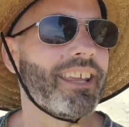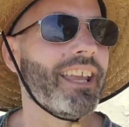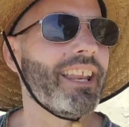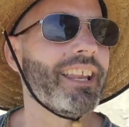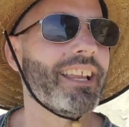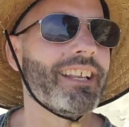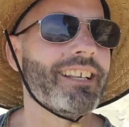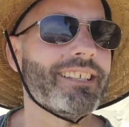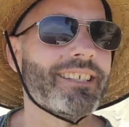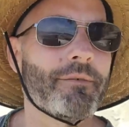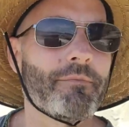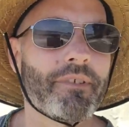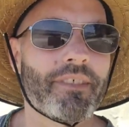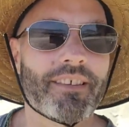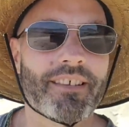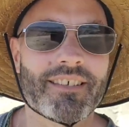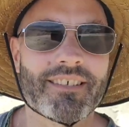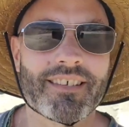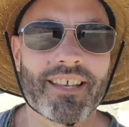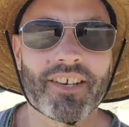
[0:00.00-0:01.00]
getting some of
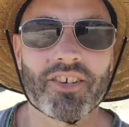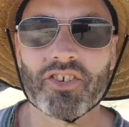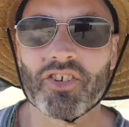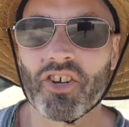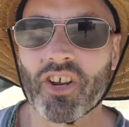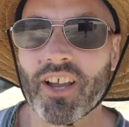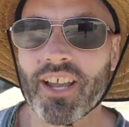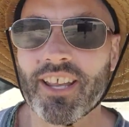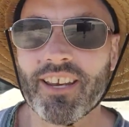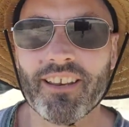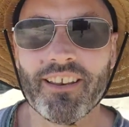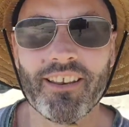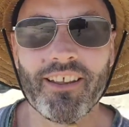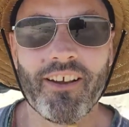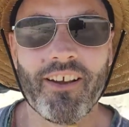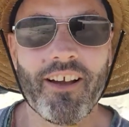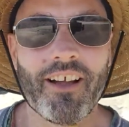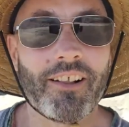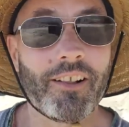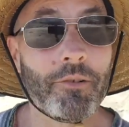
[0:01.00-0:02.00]
the sunshine,
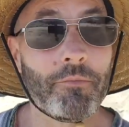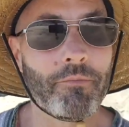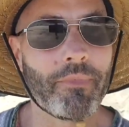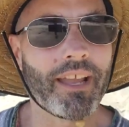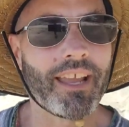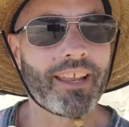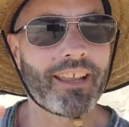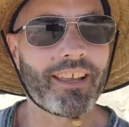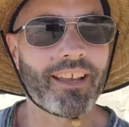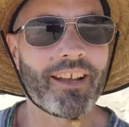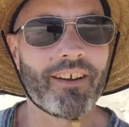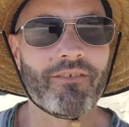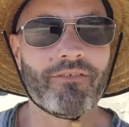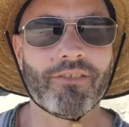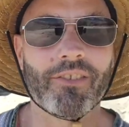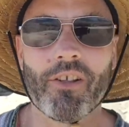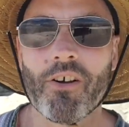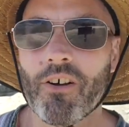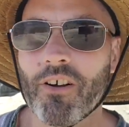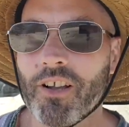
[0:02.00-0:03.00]
I'll make a
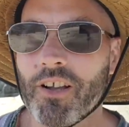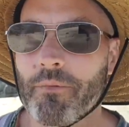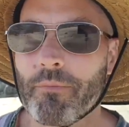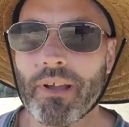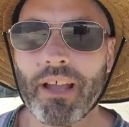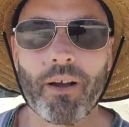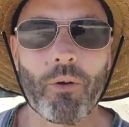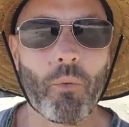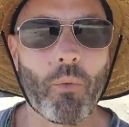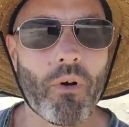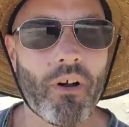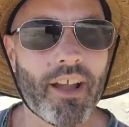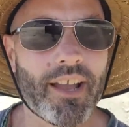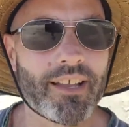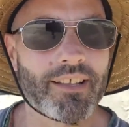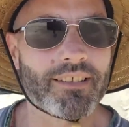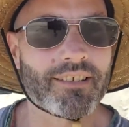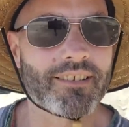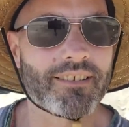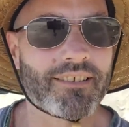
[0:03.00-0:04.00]
vlog about why
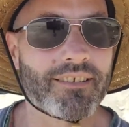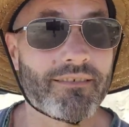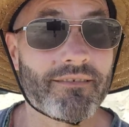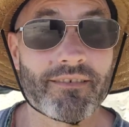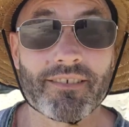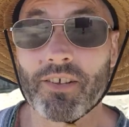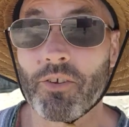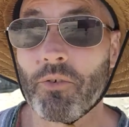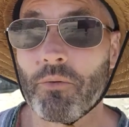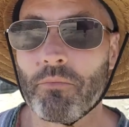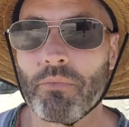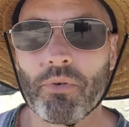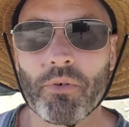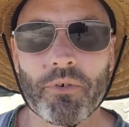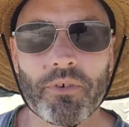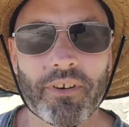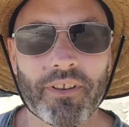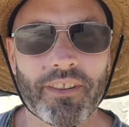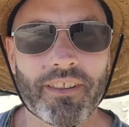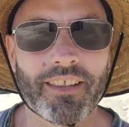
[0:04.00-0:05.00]
it's so
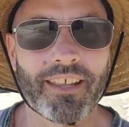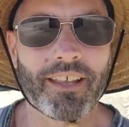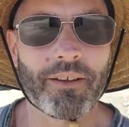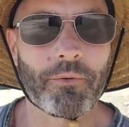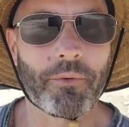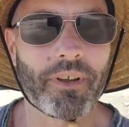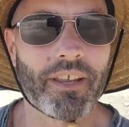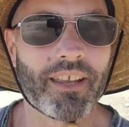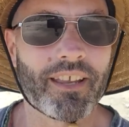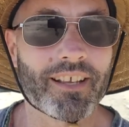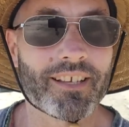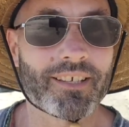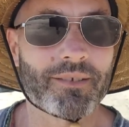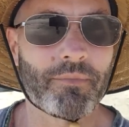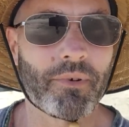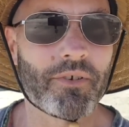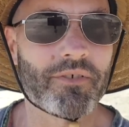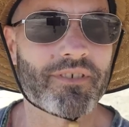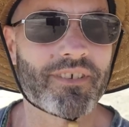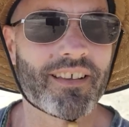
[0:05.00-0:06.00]
important that we
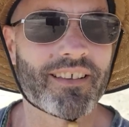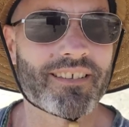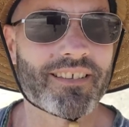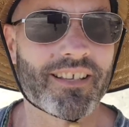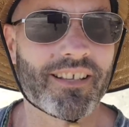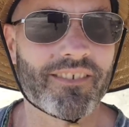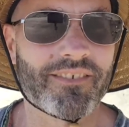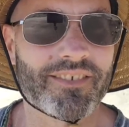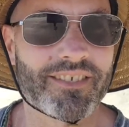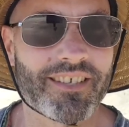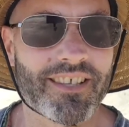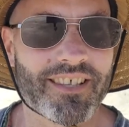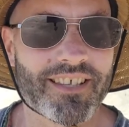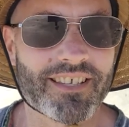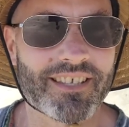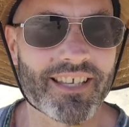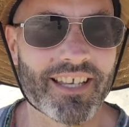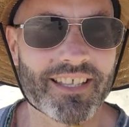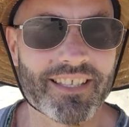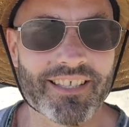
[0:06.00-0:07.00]
expose ourselves to the
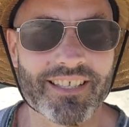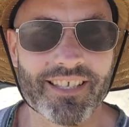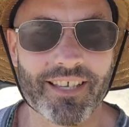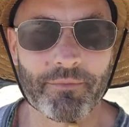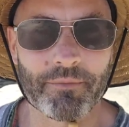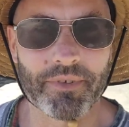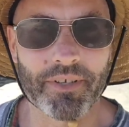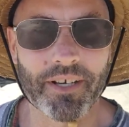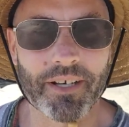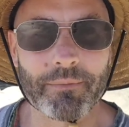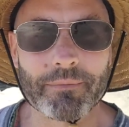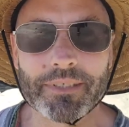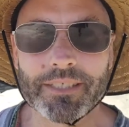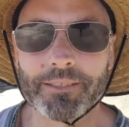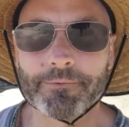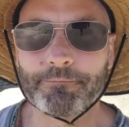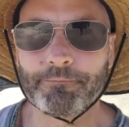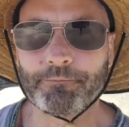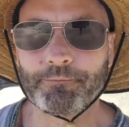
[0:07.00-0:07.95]
sun sometimes.